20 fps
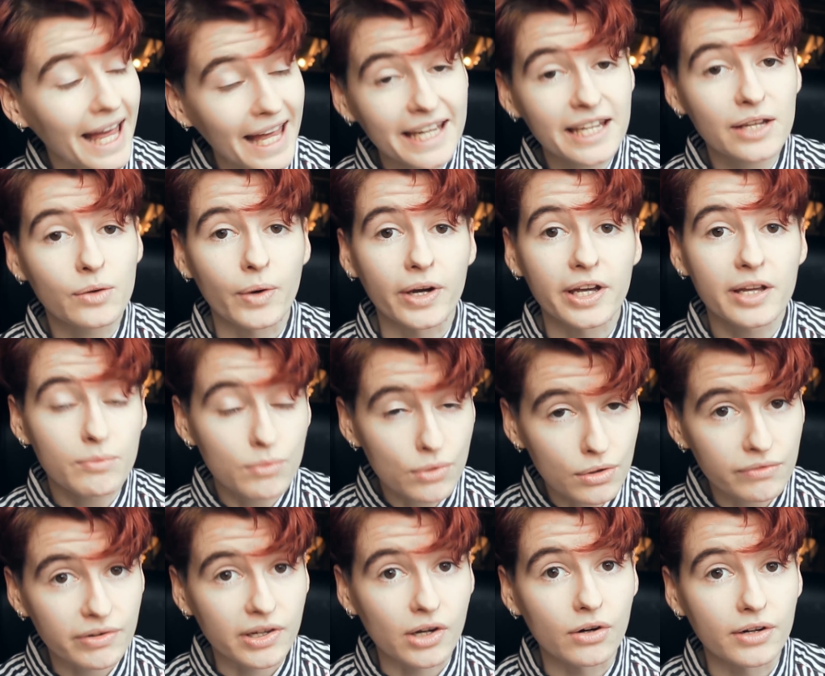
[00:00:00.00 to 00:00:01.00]
Anyway,
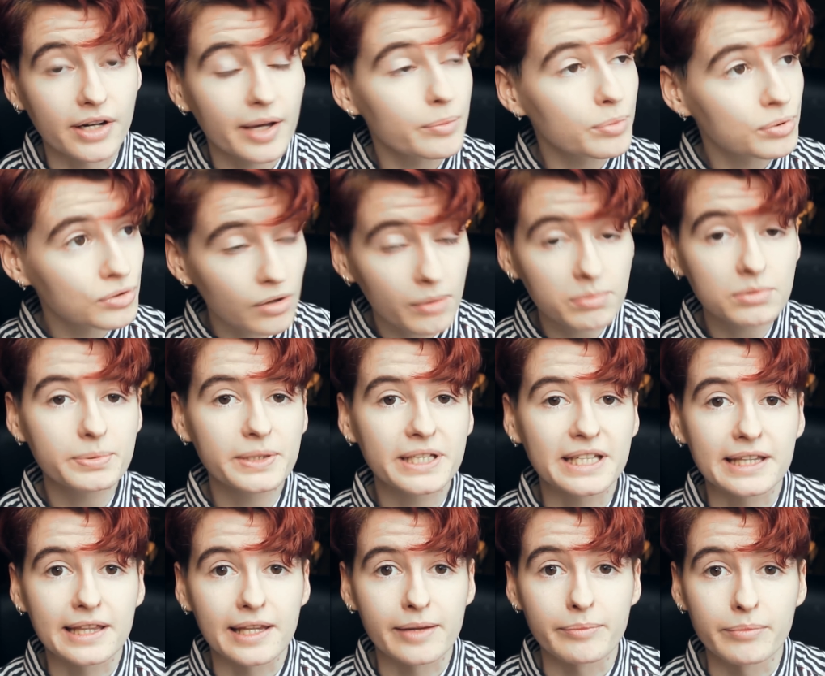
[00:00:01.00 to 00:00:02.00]
moving on, I'm
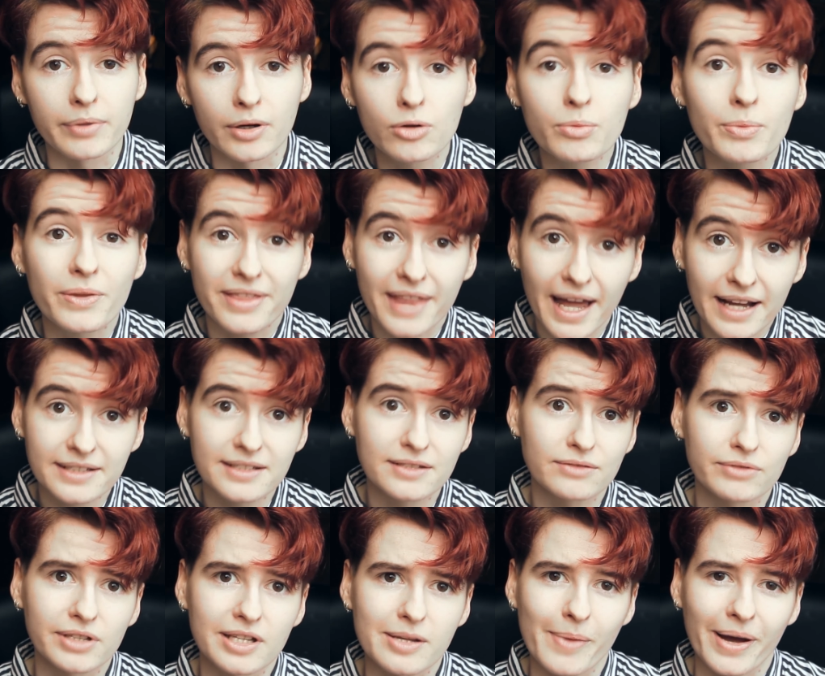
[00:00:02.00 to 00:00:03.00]
probably in limbo, but that
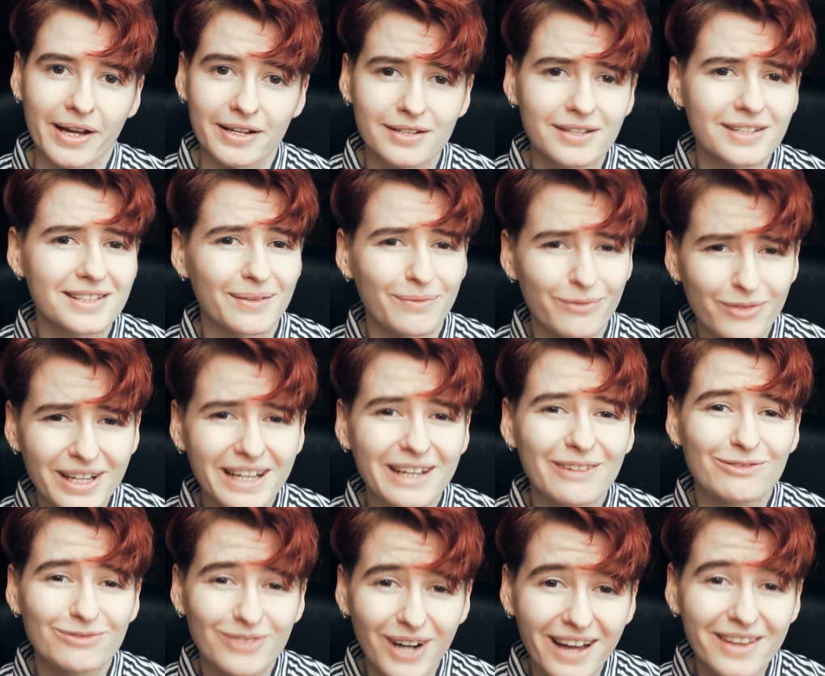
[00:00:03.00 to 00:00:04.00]
doesn't really matter because I'm
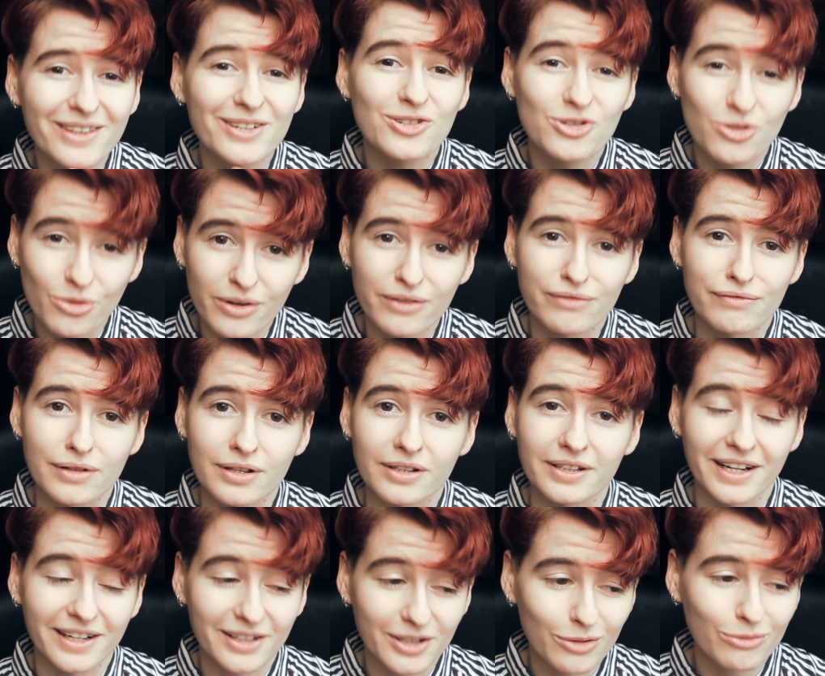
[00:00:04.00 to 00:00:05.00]
feeling rather joyful
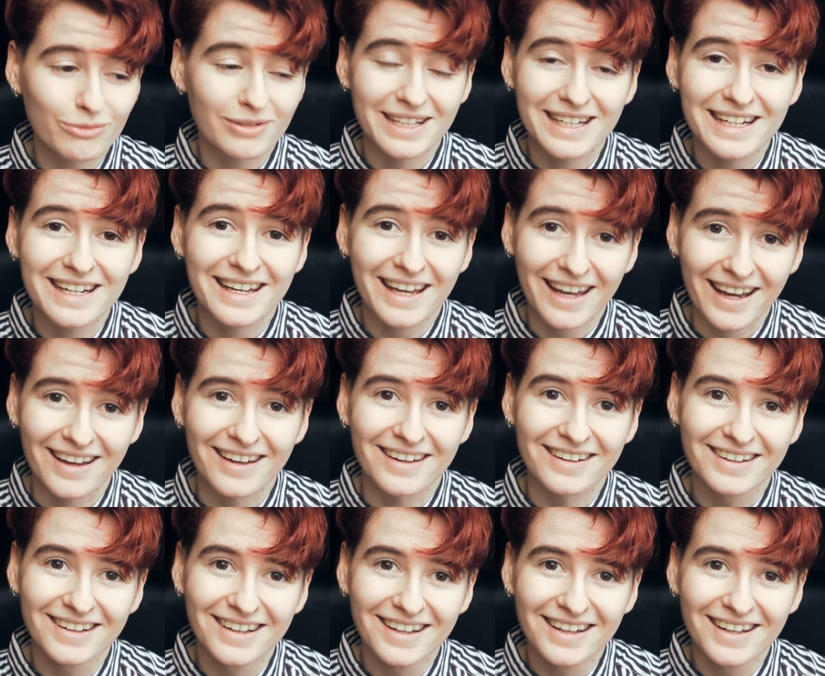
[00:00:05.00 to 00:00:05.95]
and I don't really care.